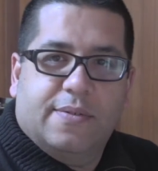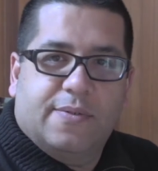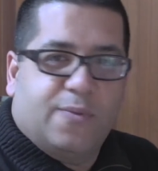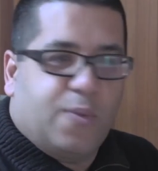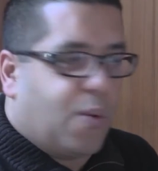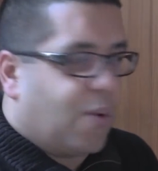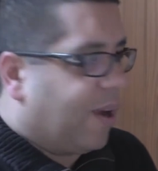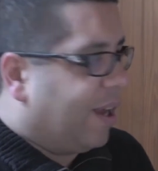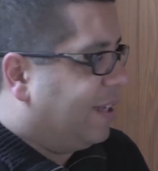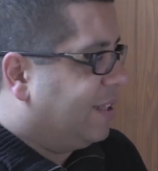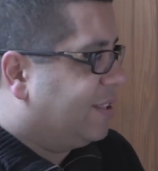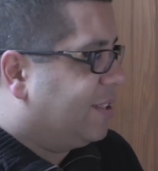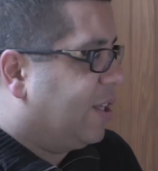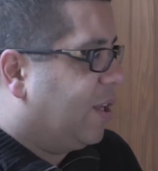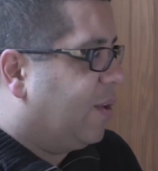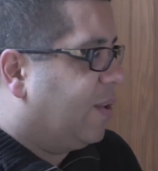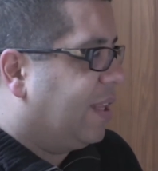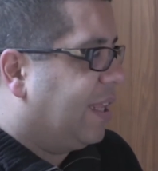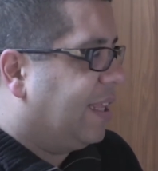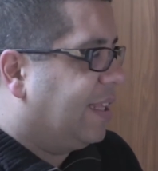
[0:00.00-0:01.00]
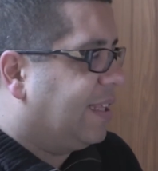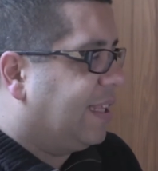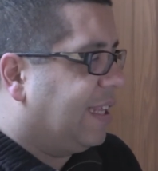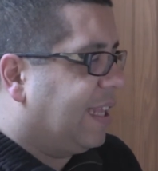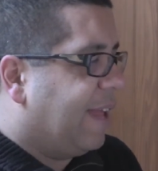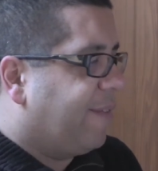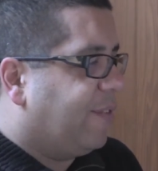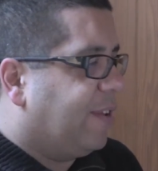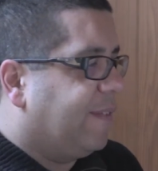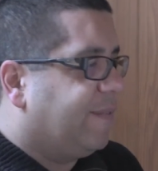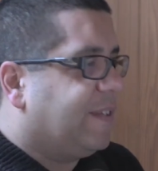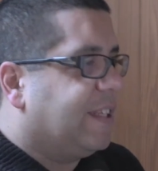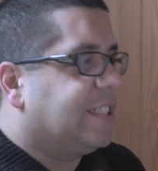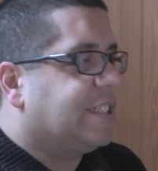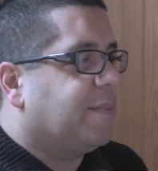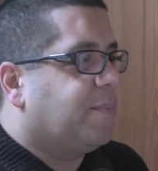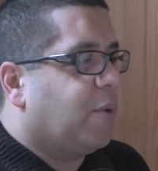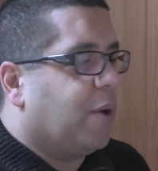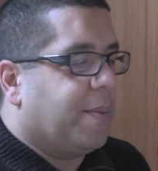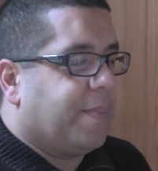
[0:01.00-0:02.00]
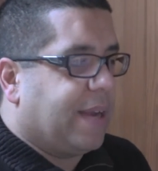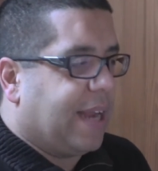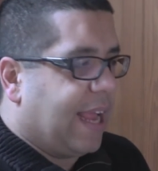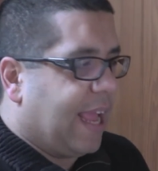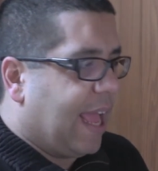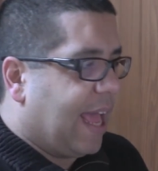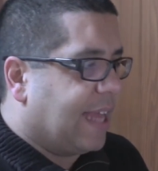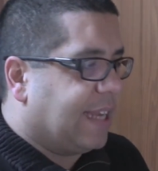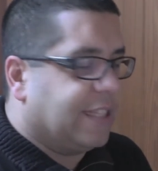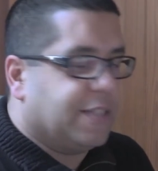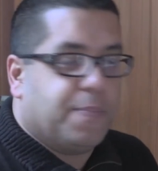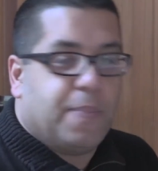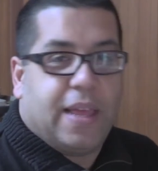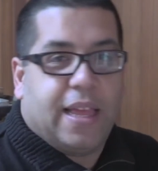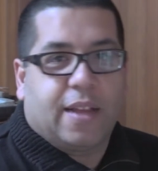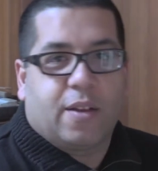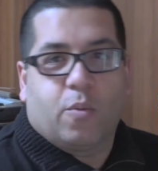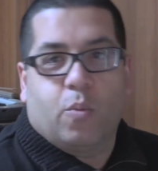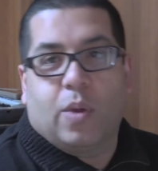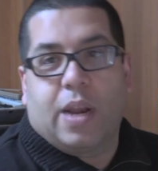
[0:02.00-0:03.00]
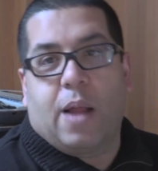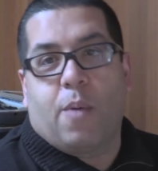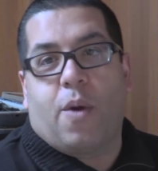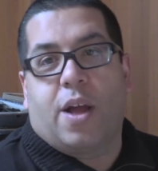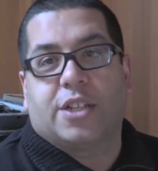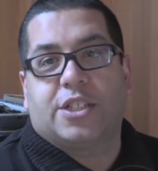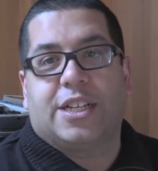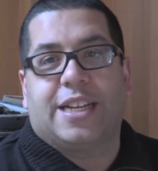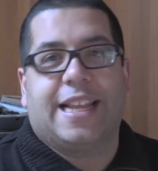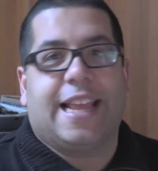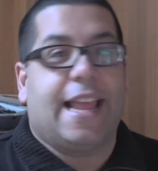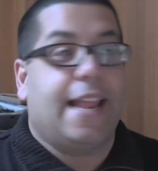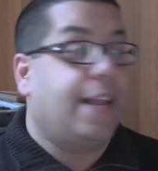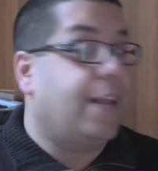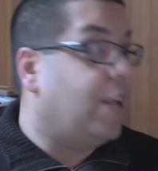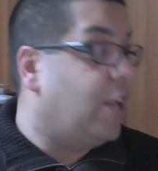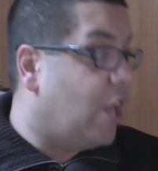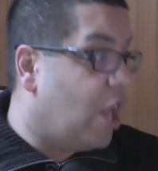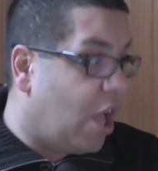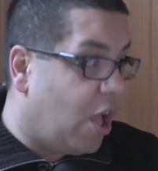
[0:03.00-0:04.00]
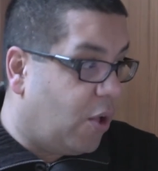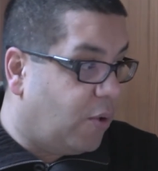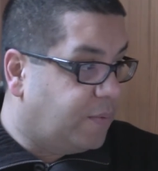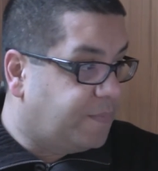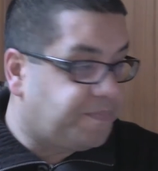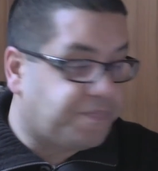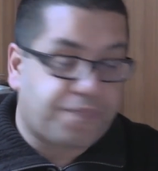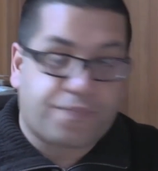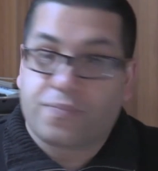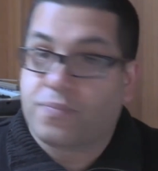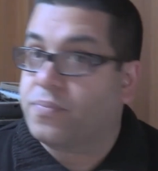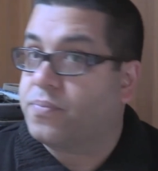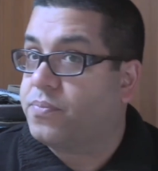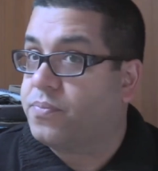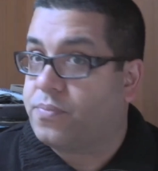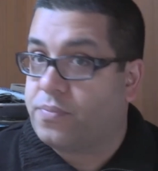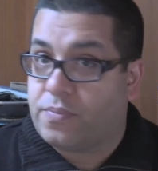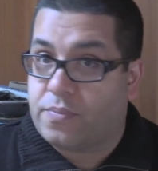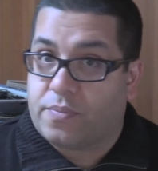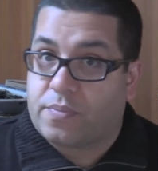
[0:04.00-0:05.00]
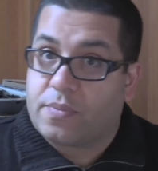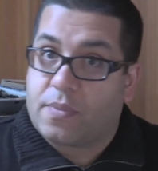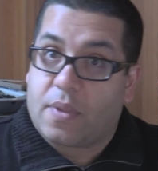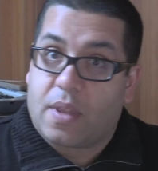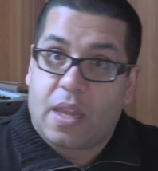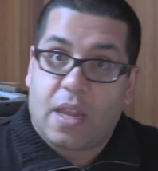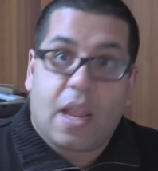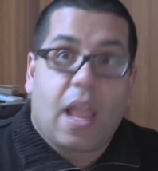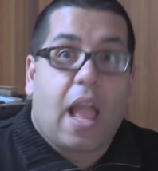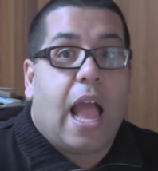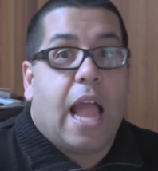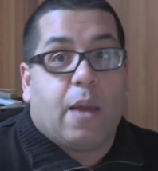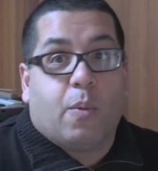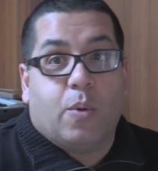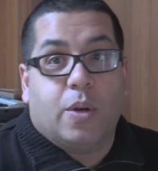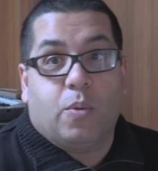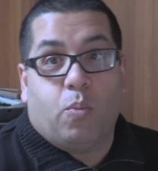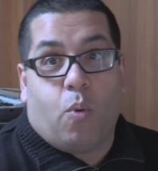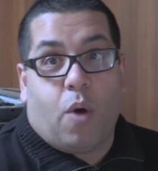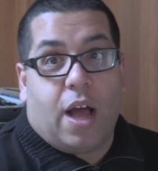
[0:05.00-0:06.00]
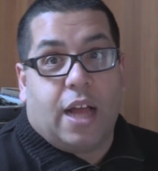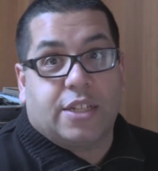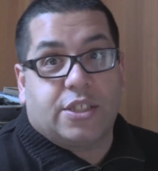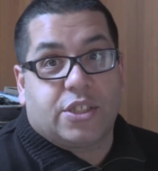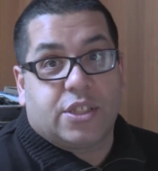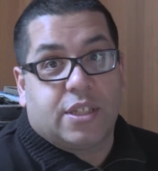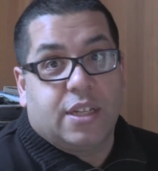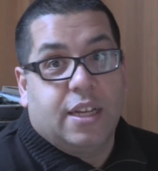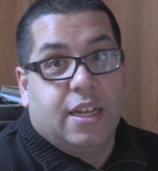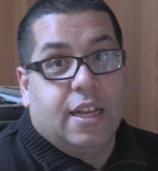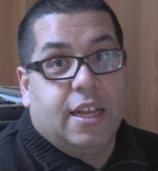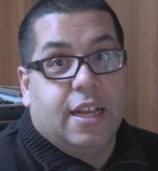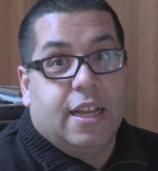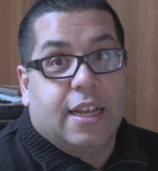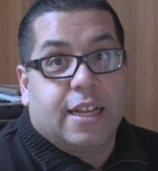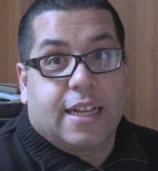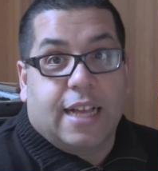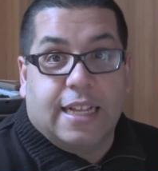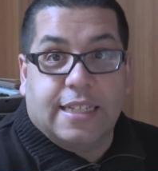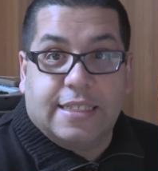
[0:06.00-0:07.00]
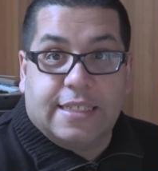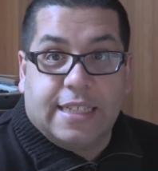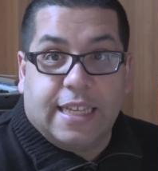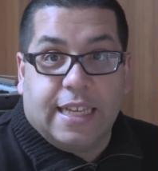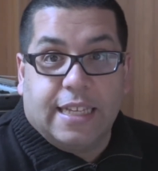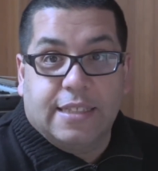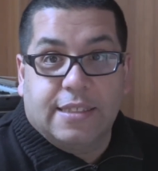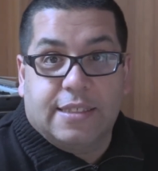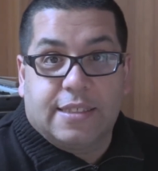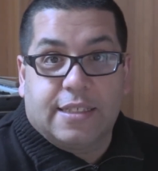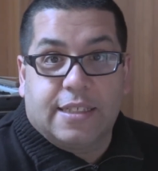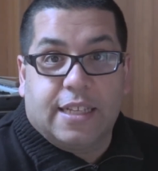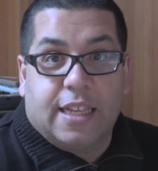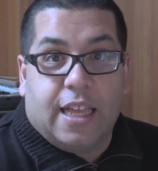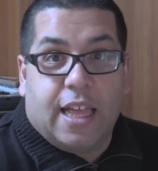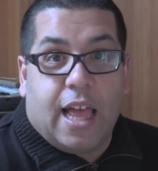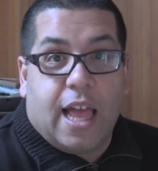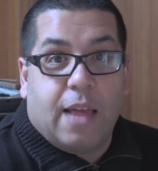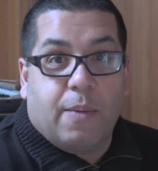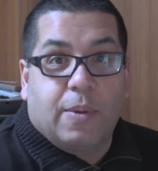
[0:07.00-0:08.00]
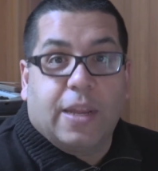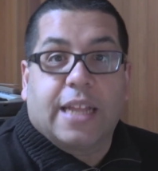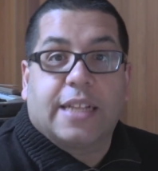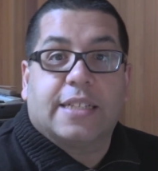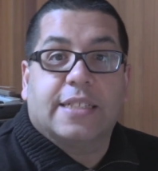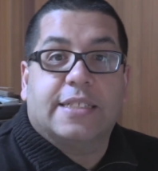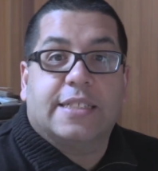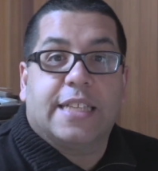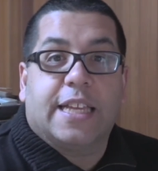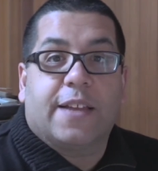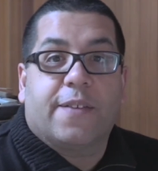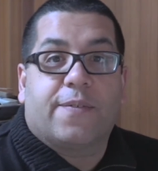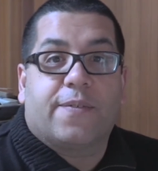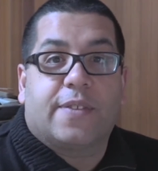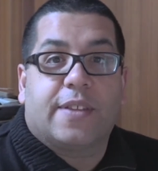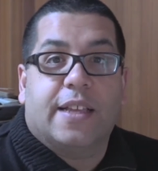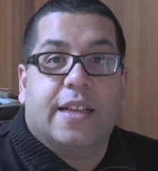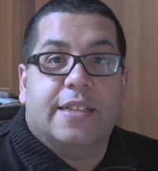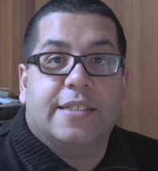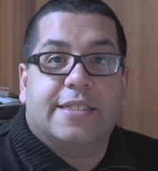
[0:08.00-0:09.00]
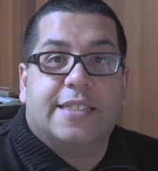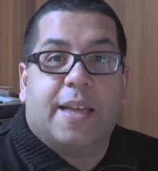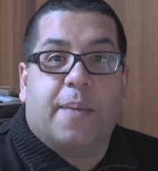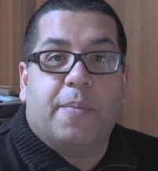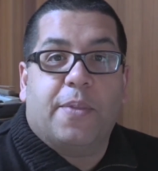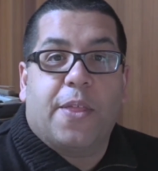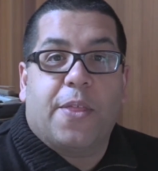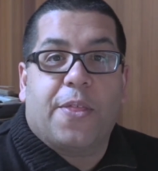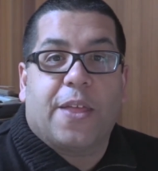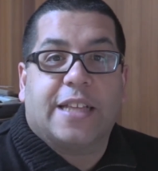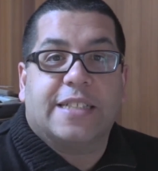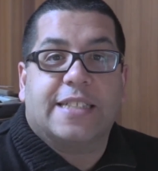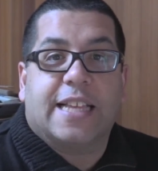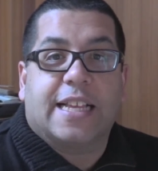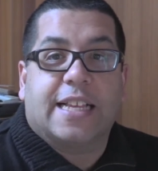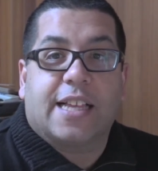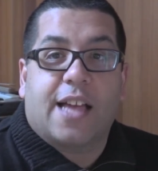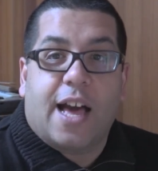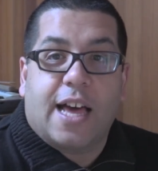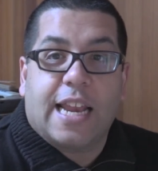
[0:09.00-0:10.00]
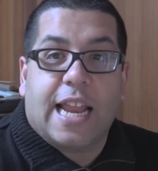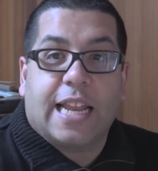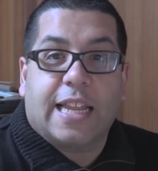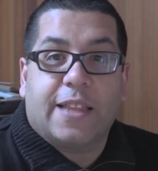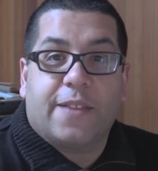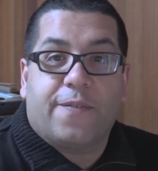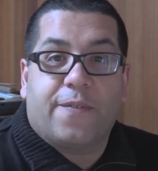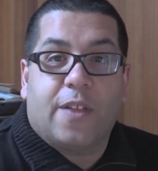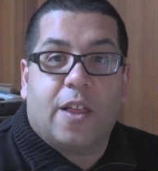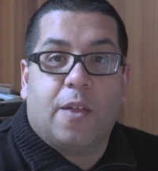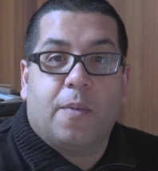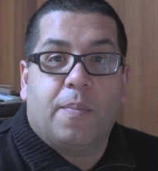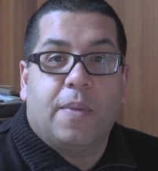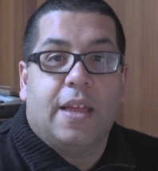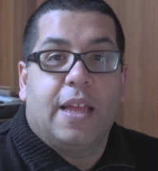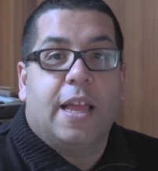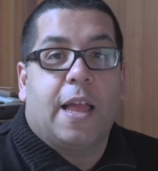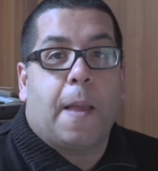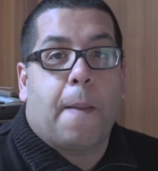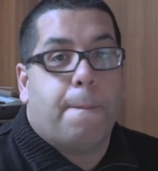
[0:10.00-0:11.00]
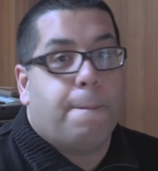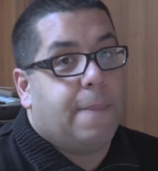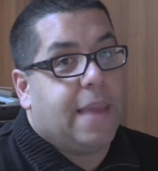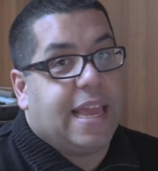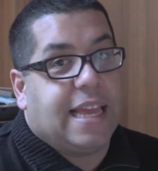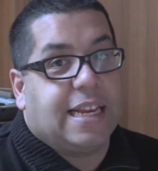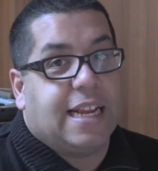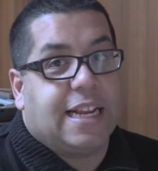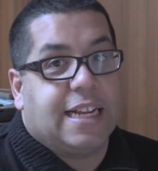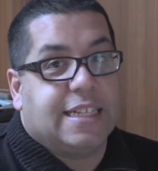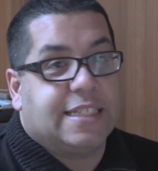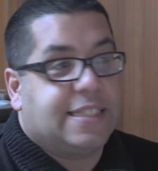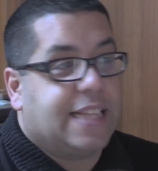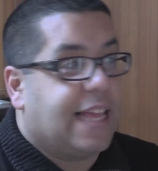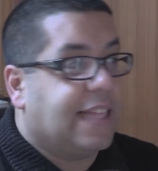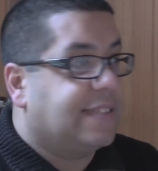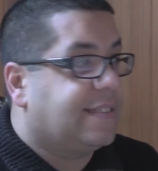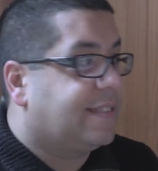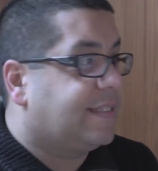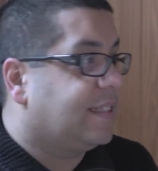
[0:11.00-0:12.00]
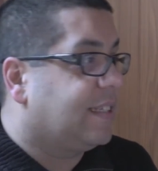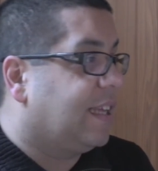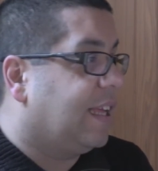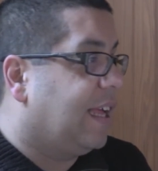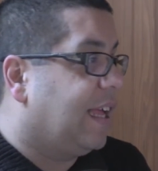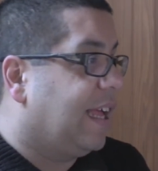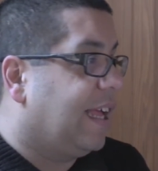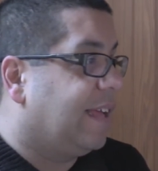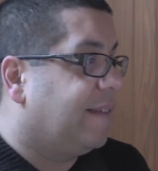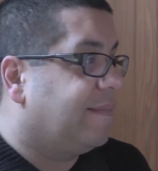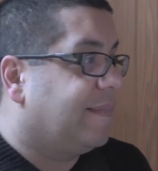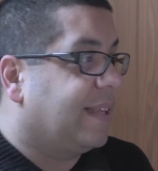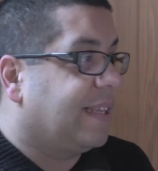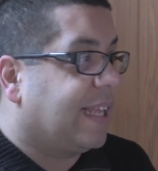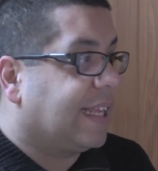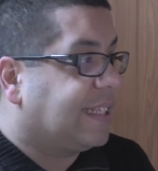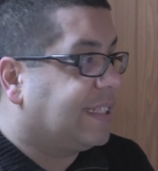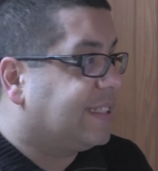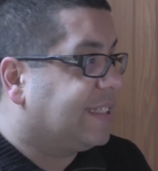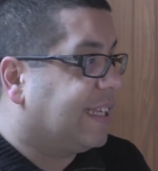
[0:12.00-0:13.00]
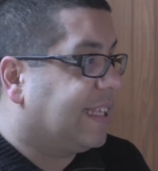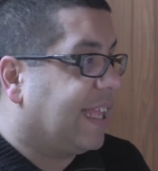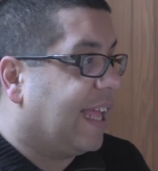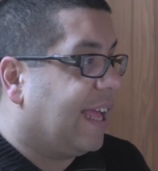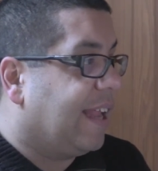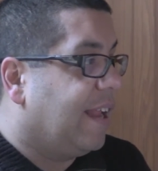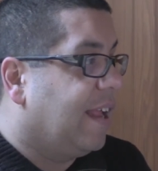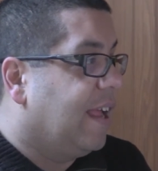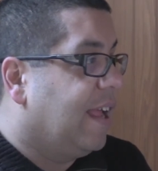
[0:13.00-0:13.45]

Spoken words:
for it. So the level of disappointment I had is big. Would I watch it again? No. I would watch cutscenes. I would like to see if some of the things they cut out of the film made any sense. I'd like to see that.